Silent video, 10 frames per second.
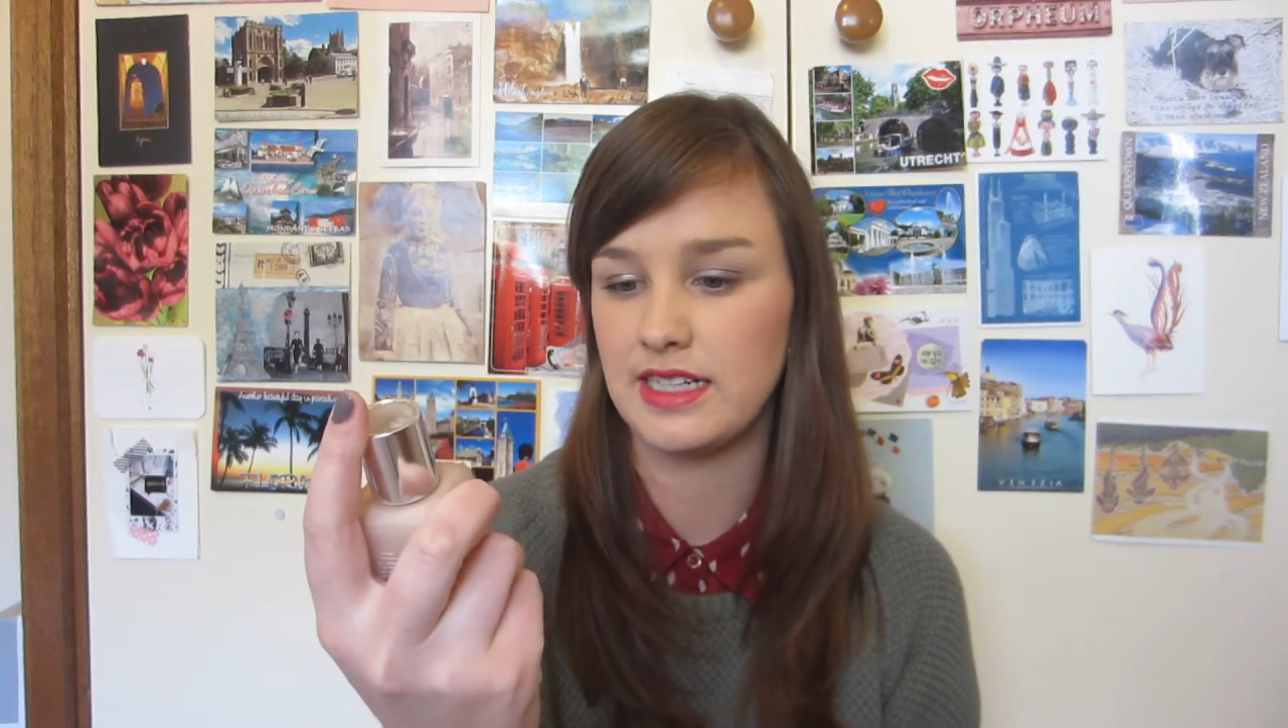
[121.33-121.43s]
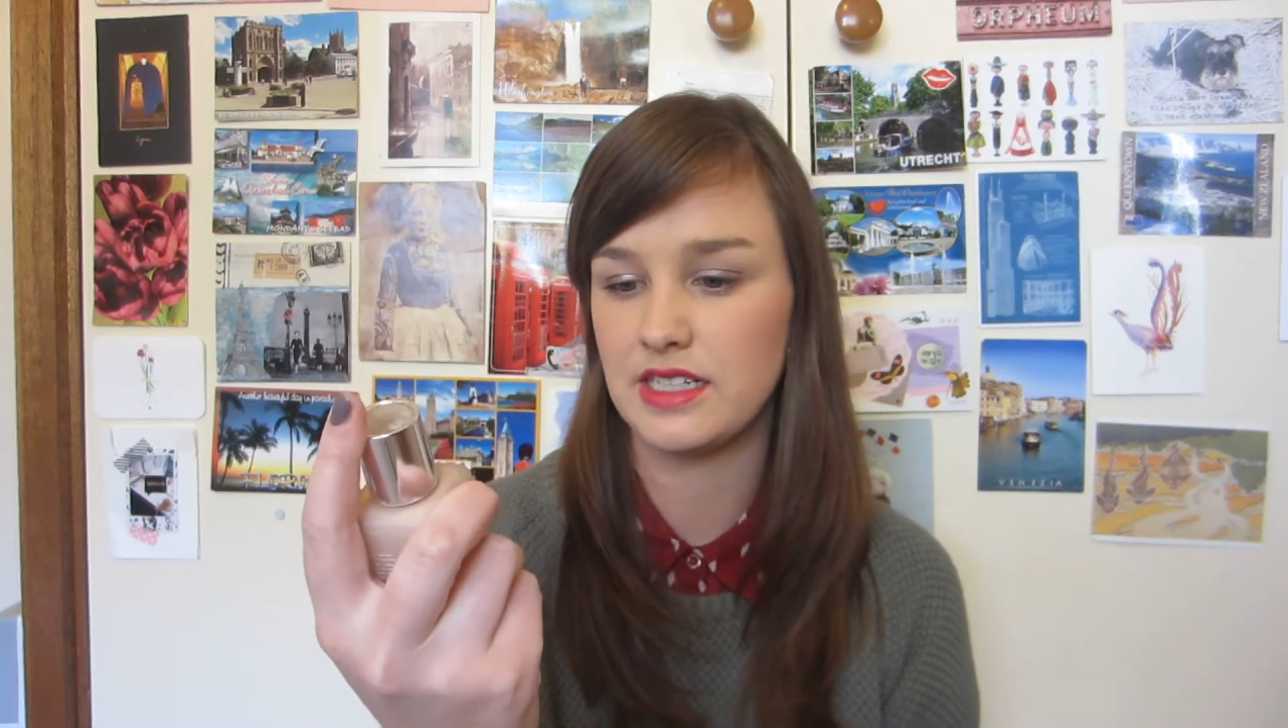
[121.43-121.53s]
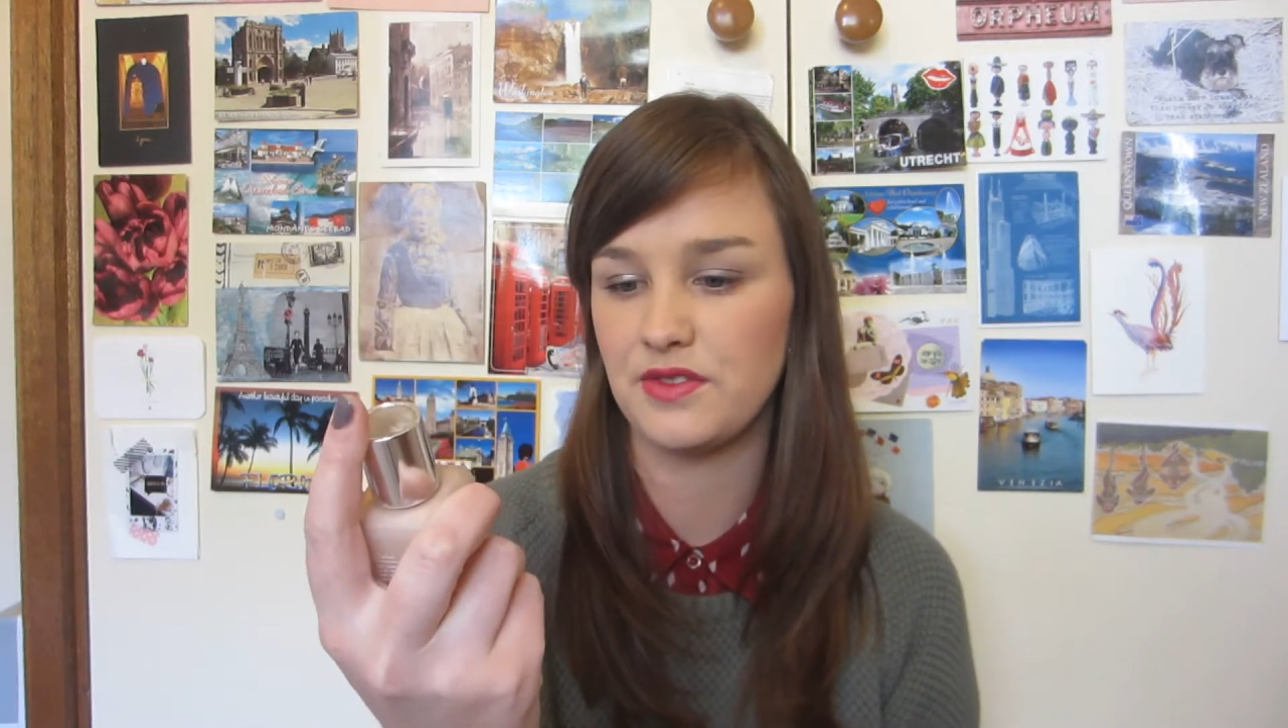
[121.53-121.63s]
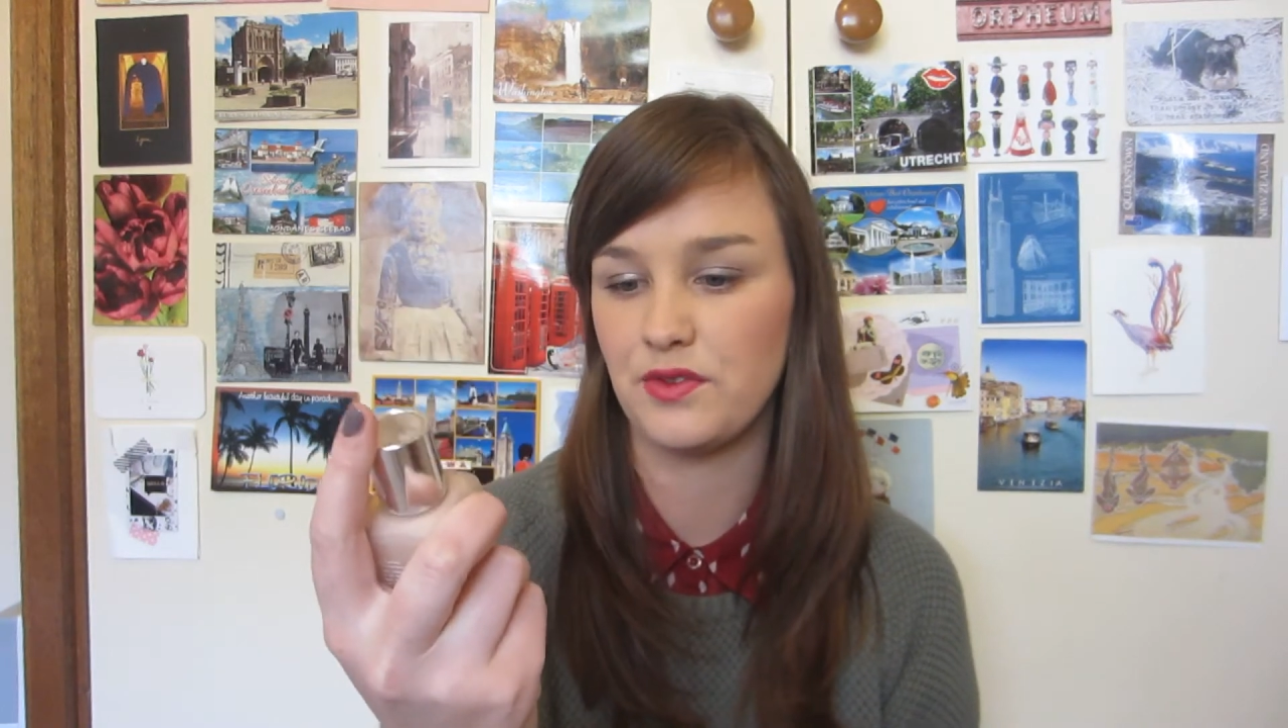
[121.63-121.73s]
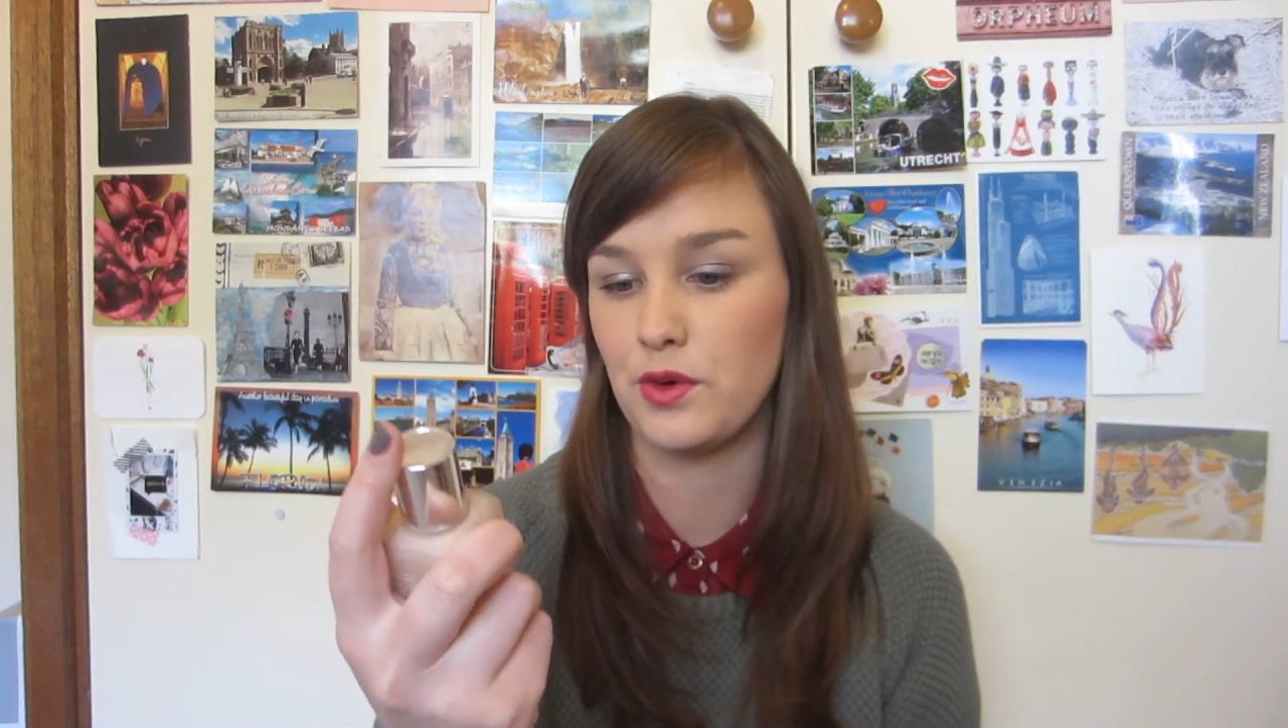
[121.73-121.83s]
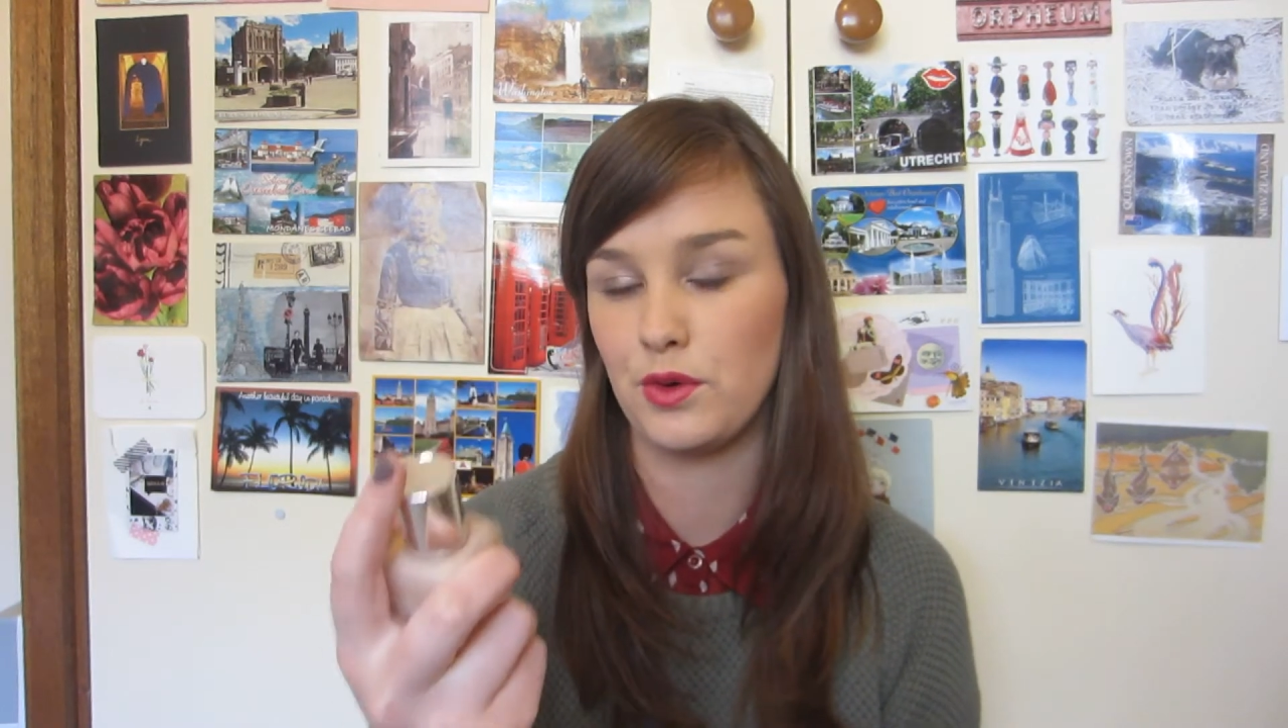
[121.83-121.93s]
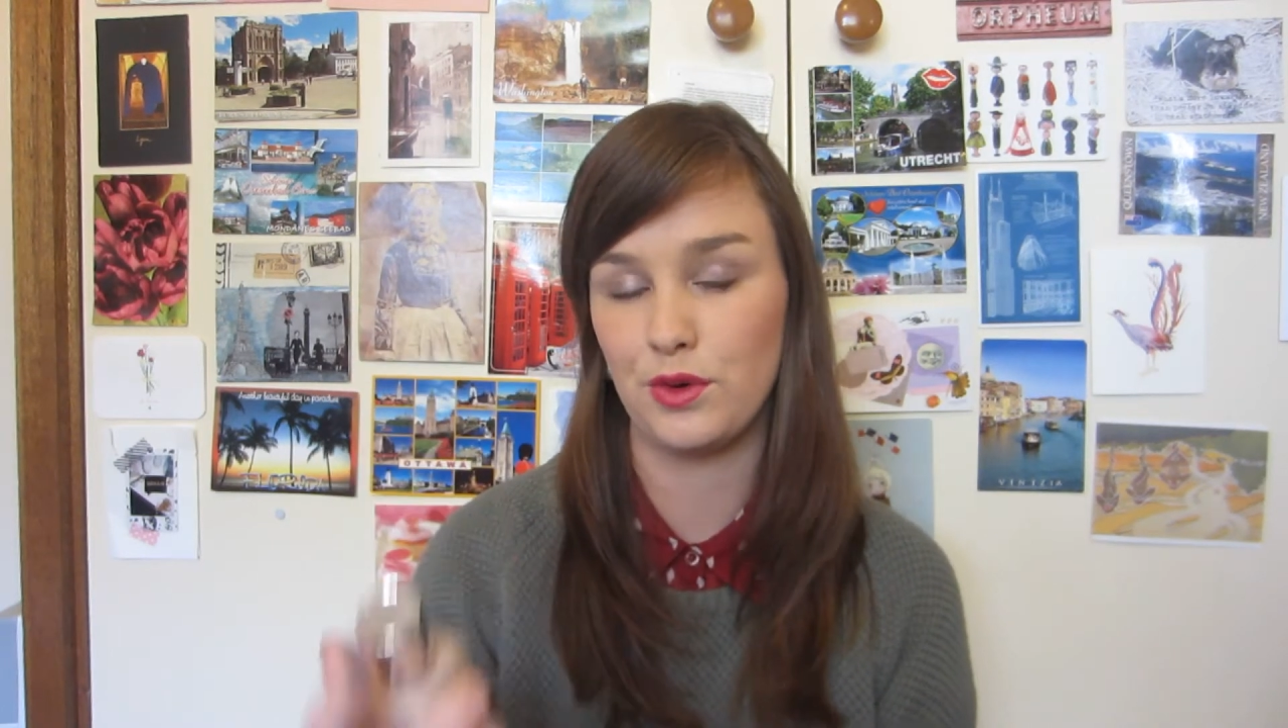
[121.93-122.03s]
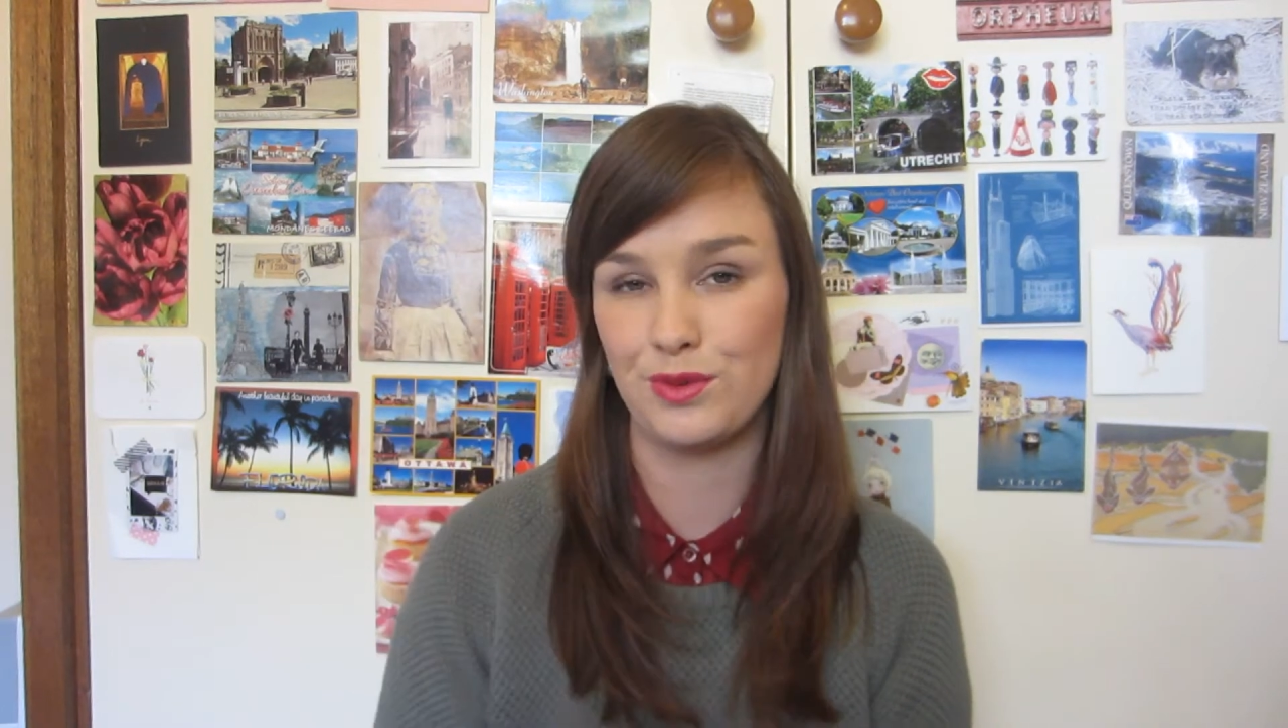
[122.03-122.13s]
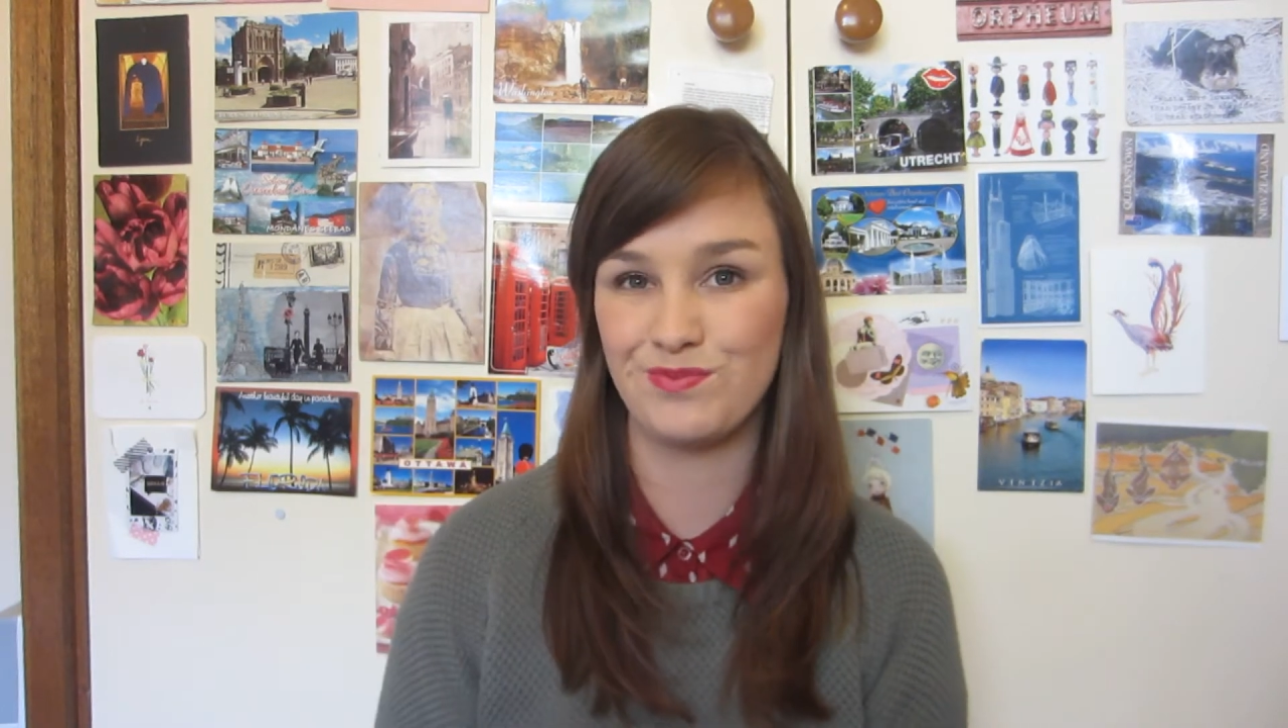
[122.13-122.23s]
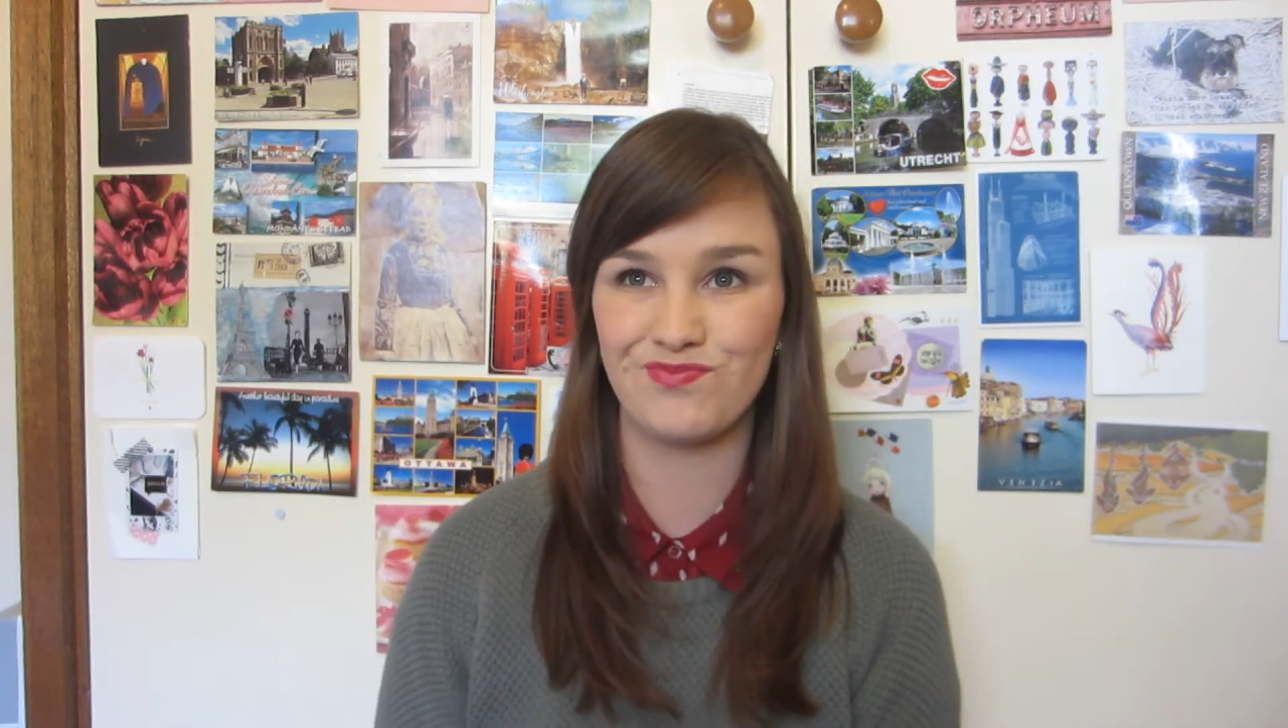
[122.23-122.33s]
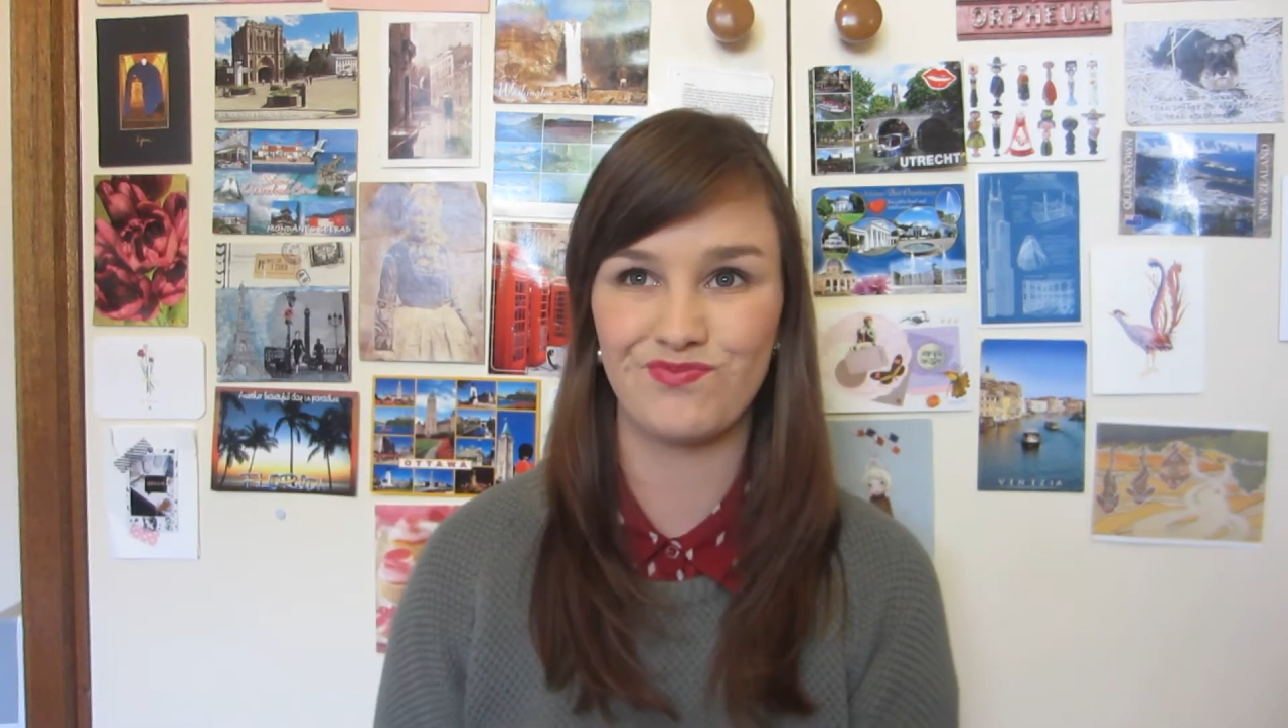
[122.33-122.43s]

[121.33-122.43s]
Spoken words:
this for